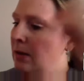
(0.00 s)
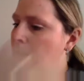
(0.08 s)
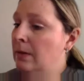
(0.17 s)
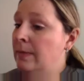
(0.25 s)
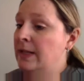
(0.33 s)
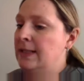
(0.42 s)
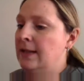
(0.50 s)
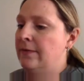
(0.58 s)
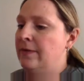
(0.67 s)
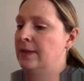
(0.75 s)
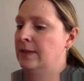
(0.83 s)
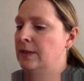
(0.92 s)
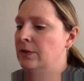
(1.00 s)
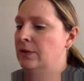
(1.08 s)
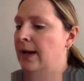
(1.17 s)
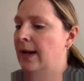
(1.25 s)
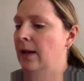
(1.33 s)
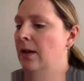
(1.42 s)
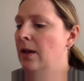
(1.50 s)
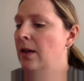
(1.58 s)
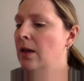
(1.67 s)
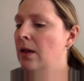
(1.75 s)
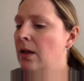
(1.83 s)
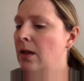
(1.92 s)
let me see if this is right.
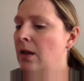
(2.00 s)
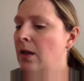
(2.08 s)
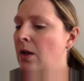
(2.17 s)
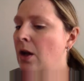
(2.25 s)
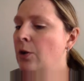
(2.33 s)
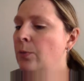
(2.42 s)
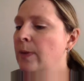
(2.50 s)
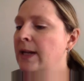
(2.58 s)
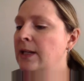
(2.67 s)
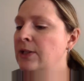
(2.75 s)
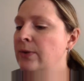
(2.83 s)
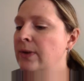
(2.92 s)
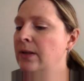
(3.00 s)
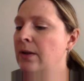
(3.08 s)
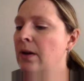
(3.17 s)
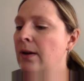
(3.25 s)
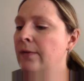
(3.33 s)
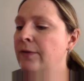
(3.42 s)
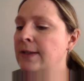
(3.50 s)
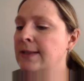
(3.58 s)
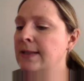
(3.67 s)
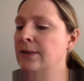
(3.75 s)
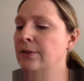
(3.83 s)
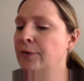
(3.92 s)
Are we doing the confidence
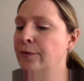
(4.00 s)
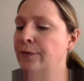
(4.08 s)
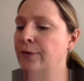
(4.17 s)
interval for